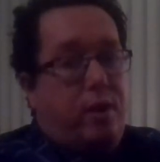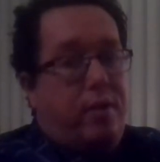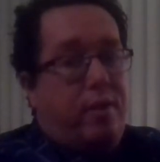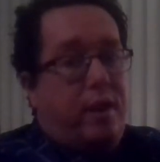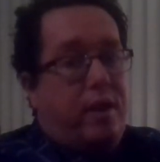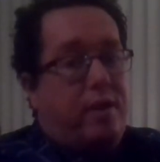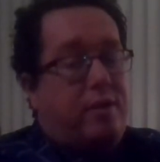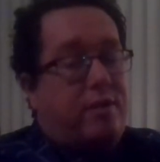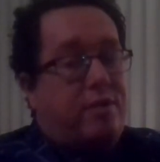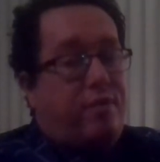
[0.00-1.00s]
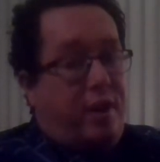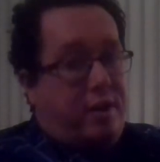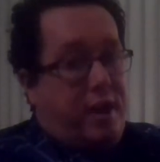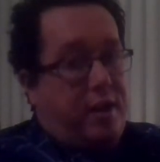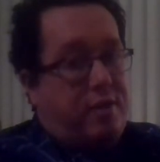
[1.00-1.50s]
and that is
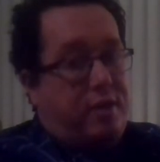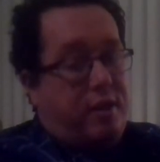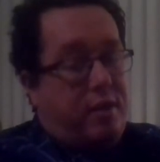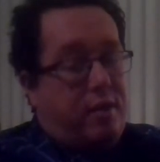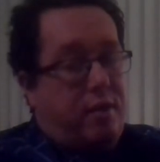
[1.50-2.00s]
fantastic